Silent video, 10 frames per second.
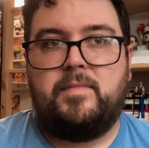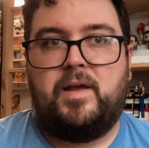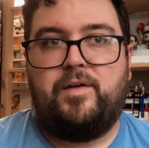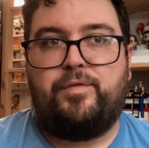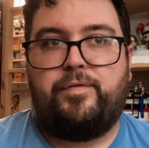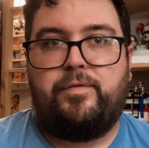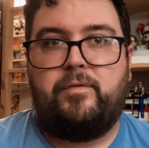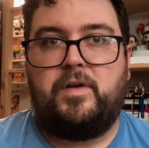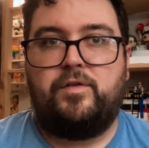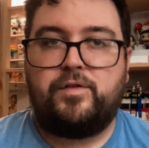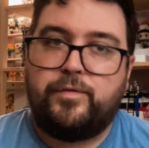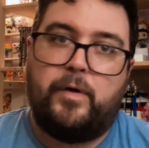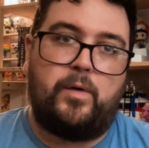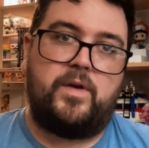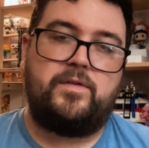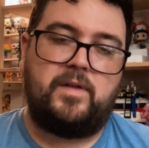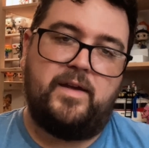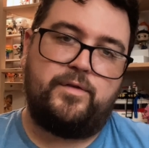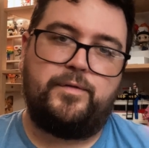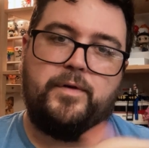if you're just
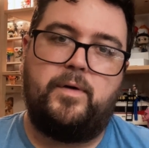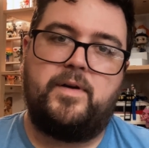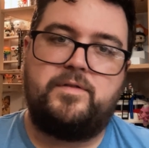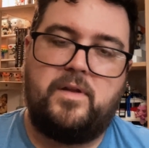laser focused